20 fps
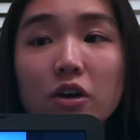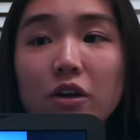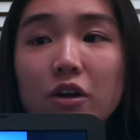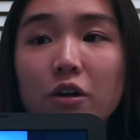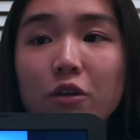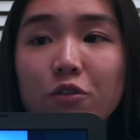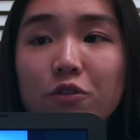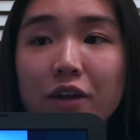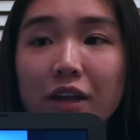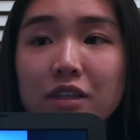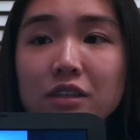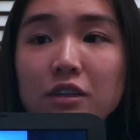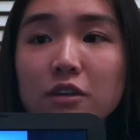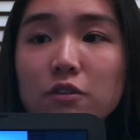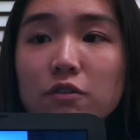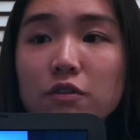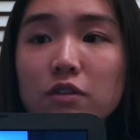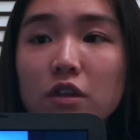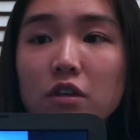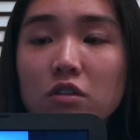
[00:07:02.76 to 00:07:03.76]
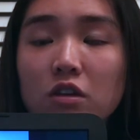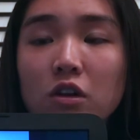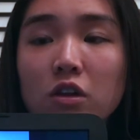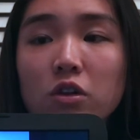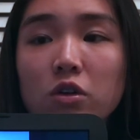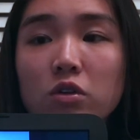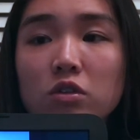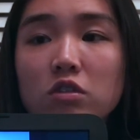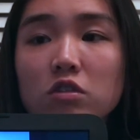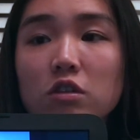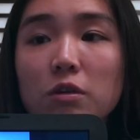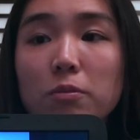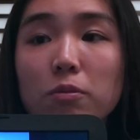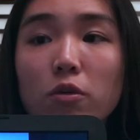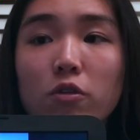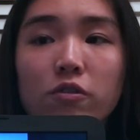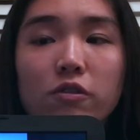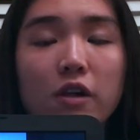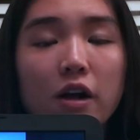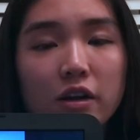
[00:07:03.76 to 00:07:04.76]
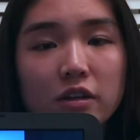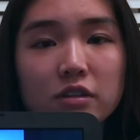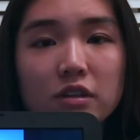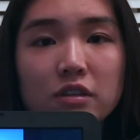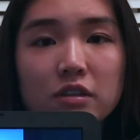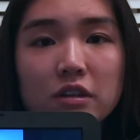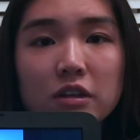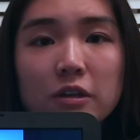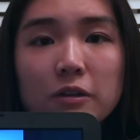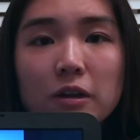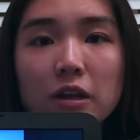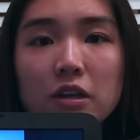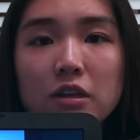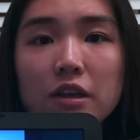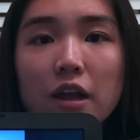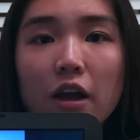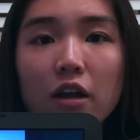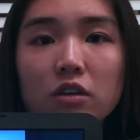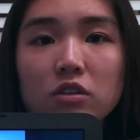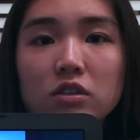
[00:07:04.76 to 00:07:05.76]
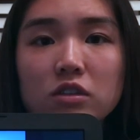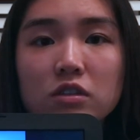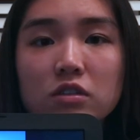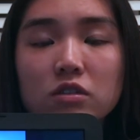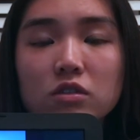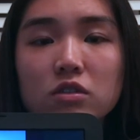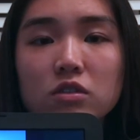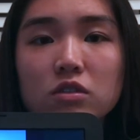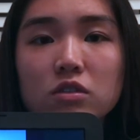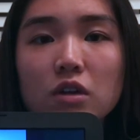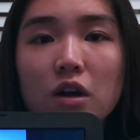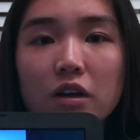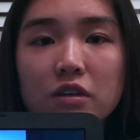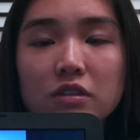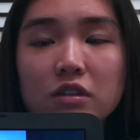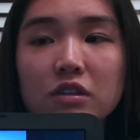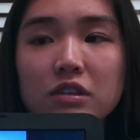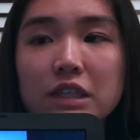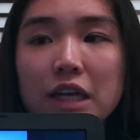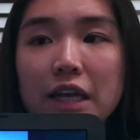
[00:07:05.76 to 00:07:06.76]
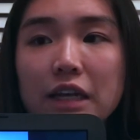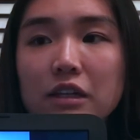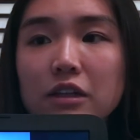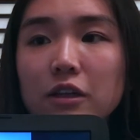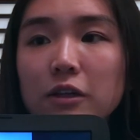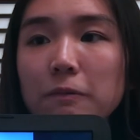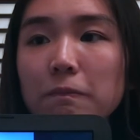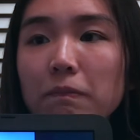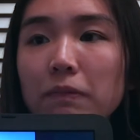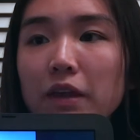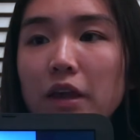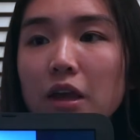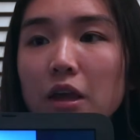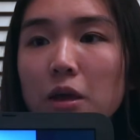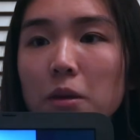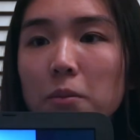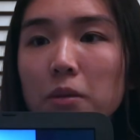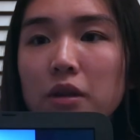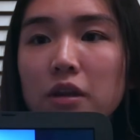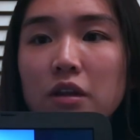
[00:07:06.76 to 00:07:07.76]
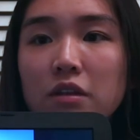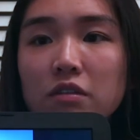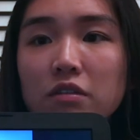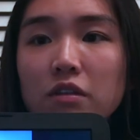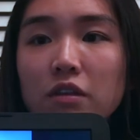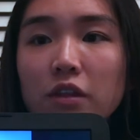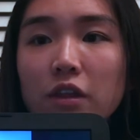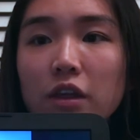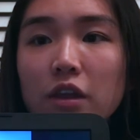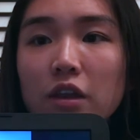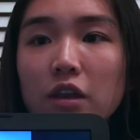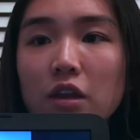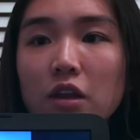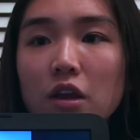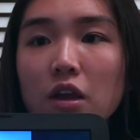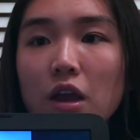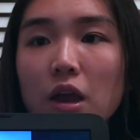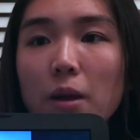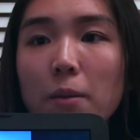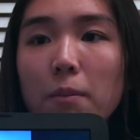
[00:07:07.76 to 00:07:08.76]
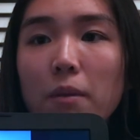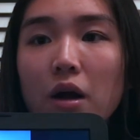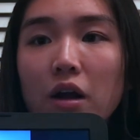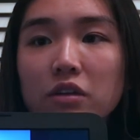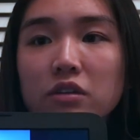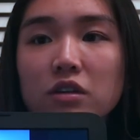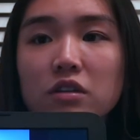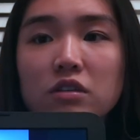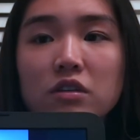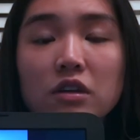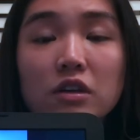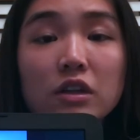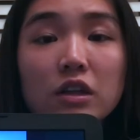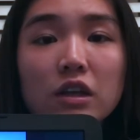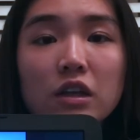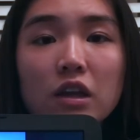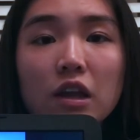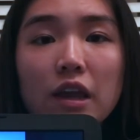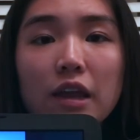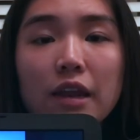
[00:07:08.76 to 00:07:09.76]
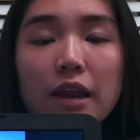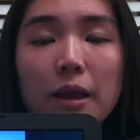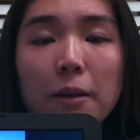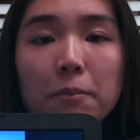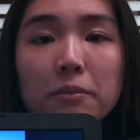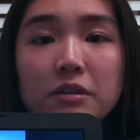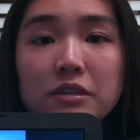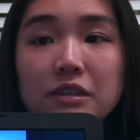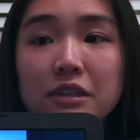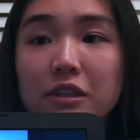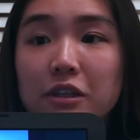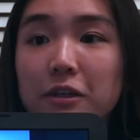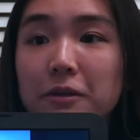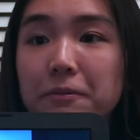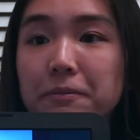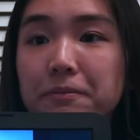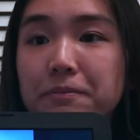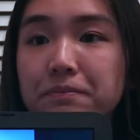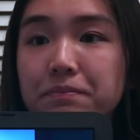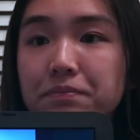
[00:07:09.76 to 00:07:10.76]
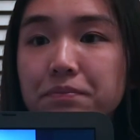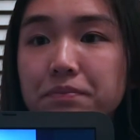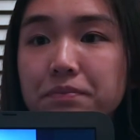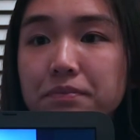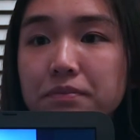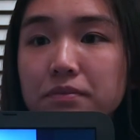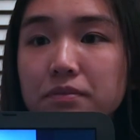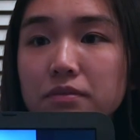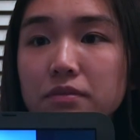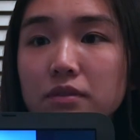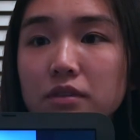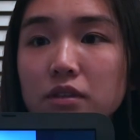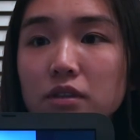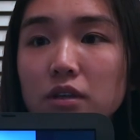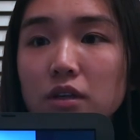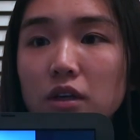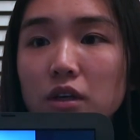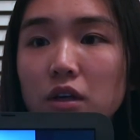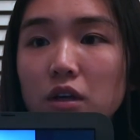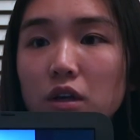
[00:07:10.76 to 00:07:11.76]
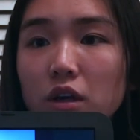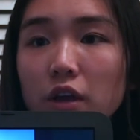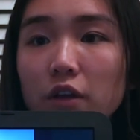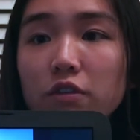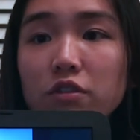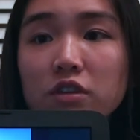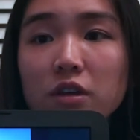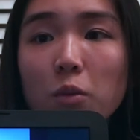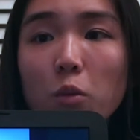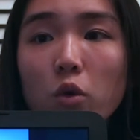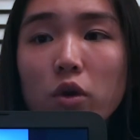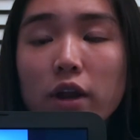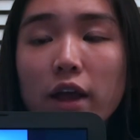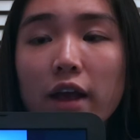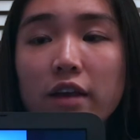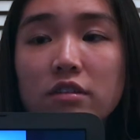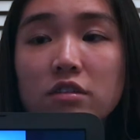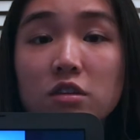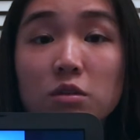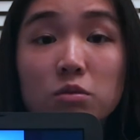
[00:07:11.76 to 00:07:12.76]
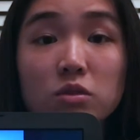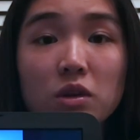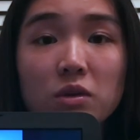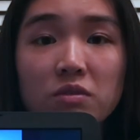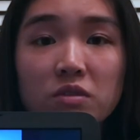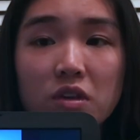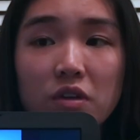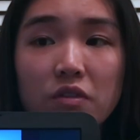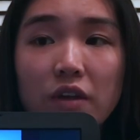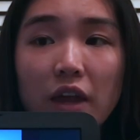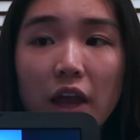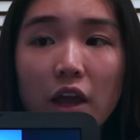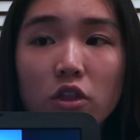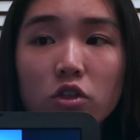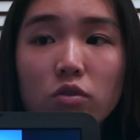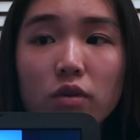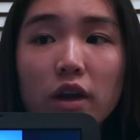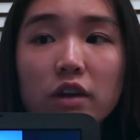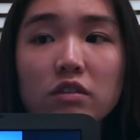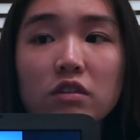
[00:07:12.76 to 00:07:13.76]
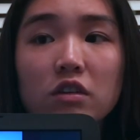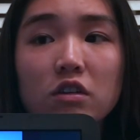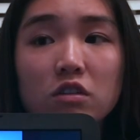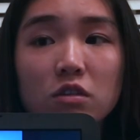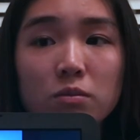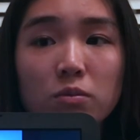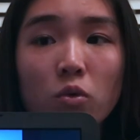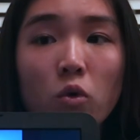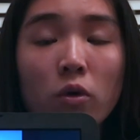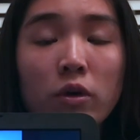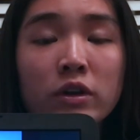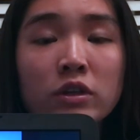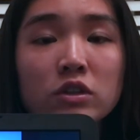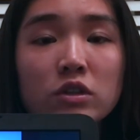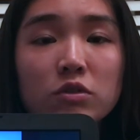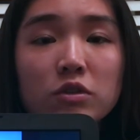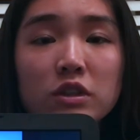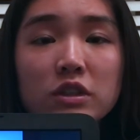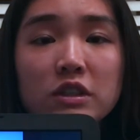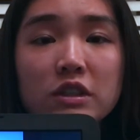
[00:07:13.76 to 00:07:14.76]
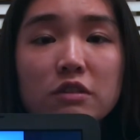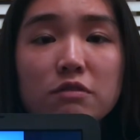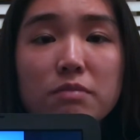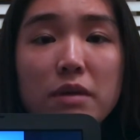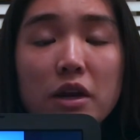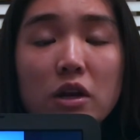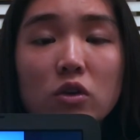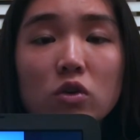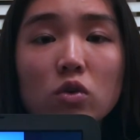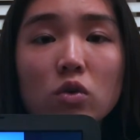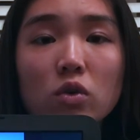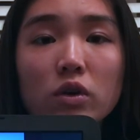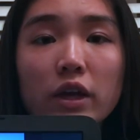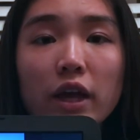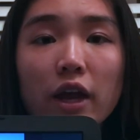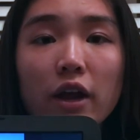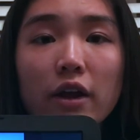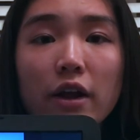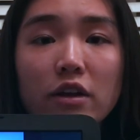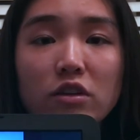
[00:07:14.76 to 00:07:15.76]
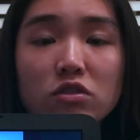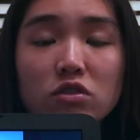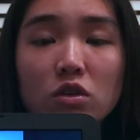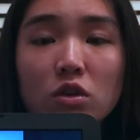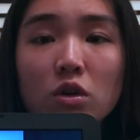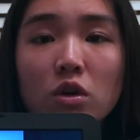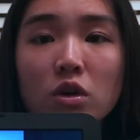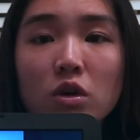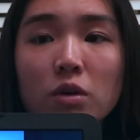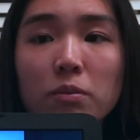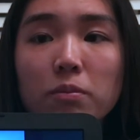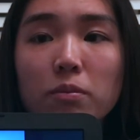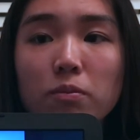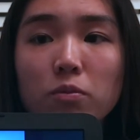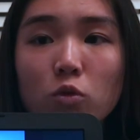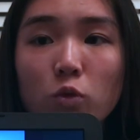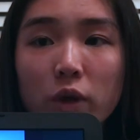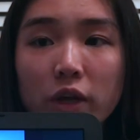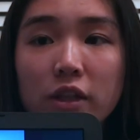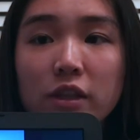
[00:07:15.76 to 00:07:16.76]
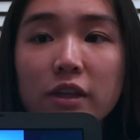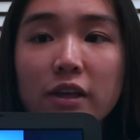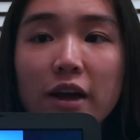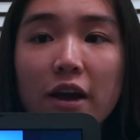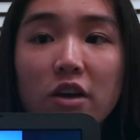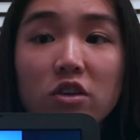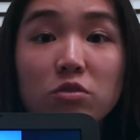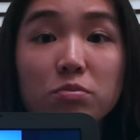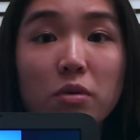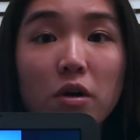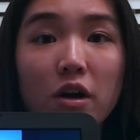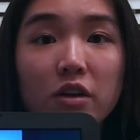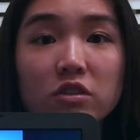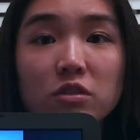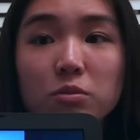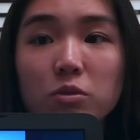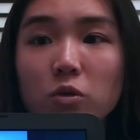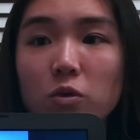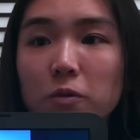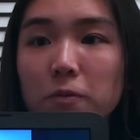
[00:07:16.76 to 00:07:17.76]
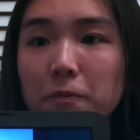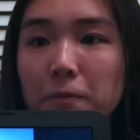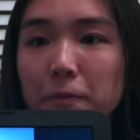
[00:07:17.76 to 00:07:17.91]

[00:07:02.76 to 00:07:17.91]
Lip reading: are effective. This includes ciprofloxacin and doxycycline, penicillin, amoxicillin, and ampicillin. If someone has symptoms of anthrax, it is important to receive medical care as quickly as possible.